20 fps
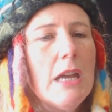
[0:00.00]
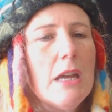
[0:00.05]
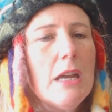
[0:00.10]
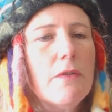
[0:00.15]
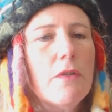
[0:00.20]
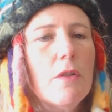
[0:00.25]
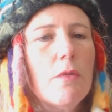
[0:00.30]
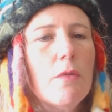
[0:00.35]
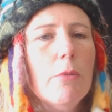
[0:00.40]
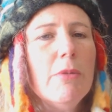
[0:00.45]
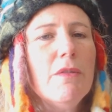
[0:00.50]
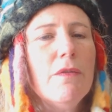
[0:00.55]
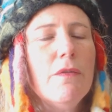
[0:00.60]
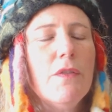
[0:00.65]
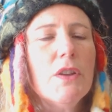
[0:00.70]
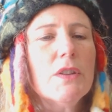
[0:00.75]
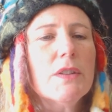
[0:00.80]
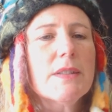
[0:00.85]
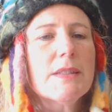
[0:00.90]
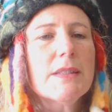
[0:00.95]
If a woman
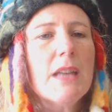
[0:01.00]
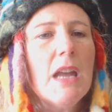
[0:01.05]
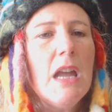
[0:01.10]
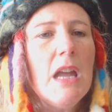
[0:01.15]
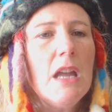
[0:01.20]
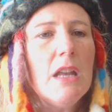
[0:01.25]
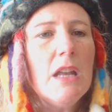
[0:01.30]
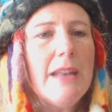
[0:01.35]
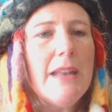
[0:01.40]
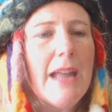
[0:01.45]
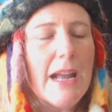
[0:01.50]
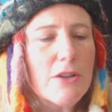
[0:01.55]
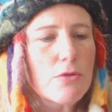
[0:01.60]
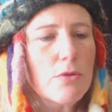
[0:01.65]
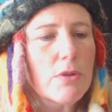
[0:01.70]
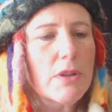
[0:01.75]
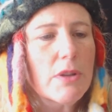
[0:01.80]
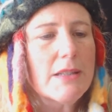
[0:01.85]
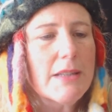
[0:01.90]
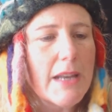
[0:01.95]
feels
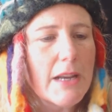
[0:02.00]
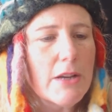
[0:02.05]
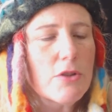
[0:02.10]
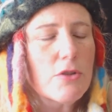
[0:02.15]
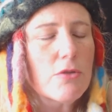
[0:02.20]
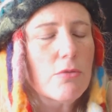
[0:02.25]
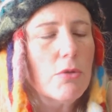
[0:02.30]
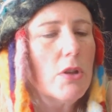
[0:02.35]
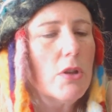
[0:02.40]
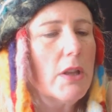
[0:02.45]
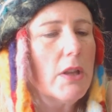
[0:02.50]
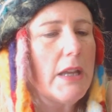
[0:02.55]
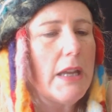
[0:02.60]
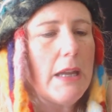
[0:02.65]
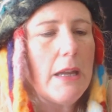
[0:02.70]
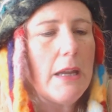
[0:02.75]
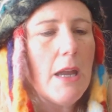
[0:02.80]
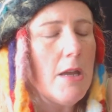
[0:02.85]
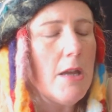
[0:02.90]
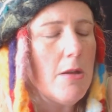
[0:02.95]
naturally
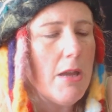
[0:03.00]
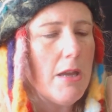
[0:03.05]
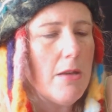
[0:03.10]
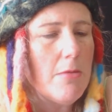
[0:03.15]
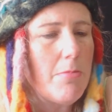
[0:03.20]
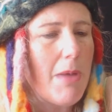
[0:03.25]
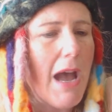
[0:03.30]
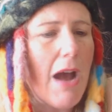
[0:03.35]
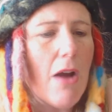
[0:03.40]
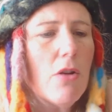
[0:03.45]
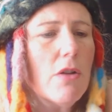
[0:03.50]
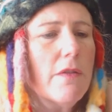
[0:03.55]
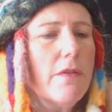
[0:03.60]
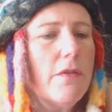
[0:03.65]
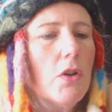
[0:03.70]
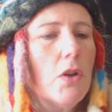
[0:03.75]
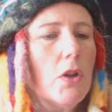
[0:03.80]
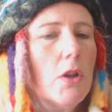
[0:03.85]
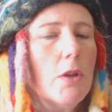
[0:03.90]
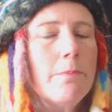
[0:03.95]
sexually
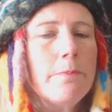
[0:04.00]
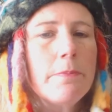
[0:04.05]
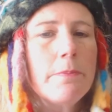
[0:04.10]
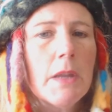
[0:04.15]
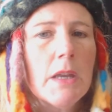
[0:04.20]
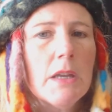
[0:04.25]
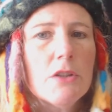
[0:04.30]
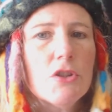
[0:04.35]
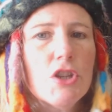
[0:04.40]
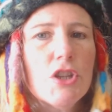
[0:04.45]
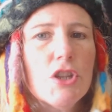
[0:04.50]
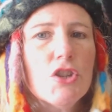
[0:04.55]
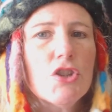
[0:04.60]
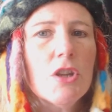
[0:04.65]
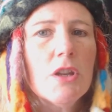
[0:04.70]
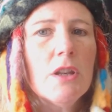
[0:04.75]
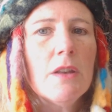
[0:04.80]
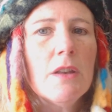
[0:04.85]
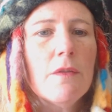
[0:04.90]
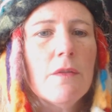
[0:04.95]
powerful, she
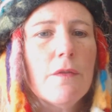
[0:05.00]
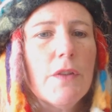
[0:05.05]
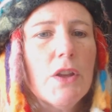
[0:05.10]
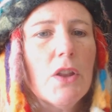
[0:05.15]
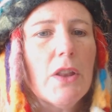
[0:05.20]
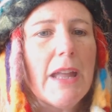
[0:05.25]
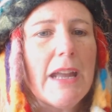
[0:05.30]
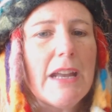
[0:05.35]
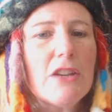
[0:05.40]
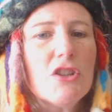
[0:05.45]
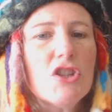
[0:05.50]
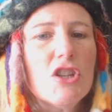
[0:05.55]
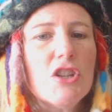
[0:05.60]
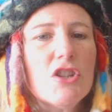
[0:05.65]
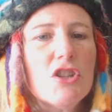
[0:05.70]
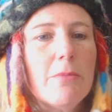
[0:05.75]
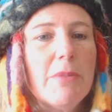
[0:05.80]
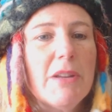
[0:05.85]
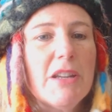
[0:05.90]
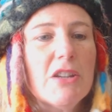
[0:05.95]
shouldn't feel like
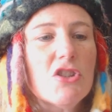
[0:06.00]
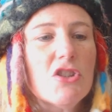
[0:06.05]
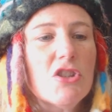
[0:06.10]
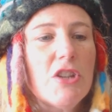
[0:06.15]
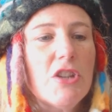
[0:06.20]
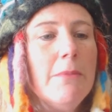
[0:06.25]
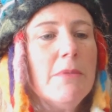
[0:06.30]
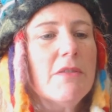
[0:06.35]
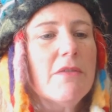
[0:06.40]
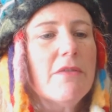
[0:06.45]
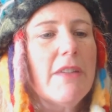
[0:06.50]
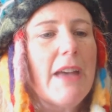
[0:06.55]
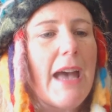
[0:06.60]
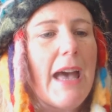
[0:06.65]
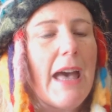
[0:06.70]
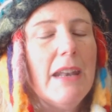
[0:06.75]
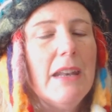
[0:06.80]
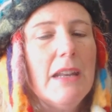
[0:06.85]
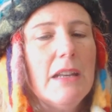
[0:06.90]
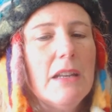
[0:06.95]
she should be ashamed of
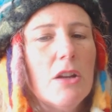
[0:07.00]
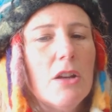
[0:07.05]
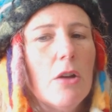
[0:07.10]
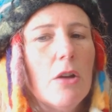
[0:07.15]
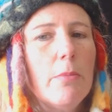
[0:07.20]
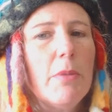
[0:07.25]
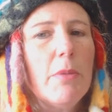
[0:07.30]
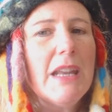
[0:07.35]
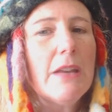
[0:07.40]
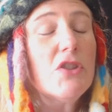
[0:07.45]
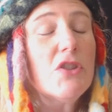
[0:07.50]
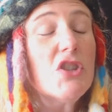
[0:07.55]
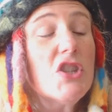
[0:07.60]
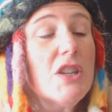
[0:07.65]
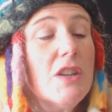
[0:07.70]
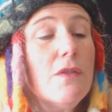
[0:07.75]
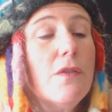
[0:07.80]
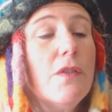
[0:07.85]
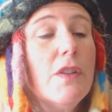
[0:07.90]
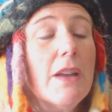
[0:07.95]
that, you know, but if
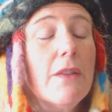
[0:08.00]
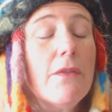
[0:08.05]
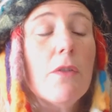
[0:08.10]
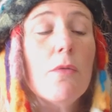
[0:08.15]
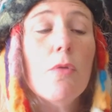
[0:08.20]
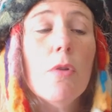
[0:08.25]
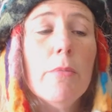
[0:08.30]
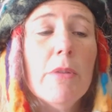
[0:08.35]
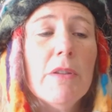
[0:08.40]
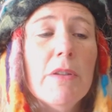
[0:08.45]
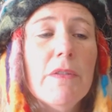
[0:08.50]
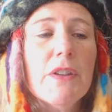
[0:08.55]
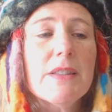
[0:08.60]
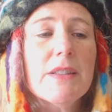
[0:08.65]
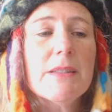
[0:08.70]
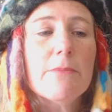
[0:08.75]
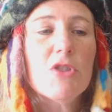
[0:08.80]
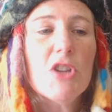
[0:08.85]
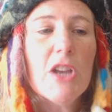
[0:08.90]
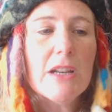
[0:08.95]
a woman
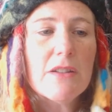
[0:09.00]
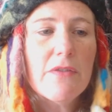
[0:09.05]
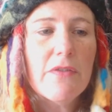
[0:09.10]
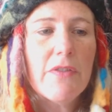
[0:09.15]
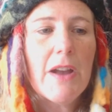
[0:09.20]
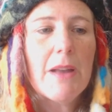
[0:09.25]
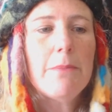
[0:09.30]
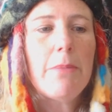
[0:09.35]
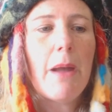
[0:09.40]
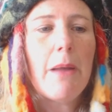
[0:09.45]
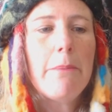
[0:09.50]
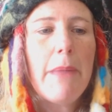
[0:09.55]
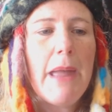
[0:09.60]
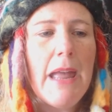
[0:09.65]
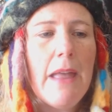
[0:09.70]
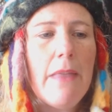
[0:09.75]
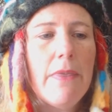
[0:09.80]
feels objectified by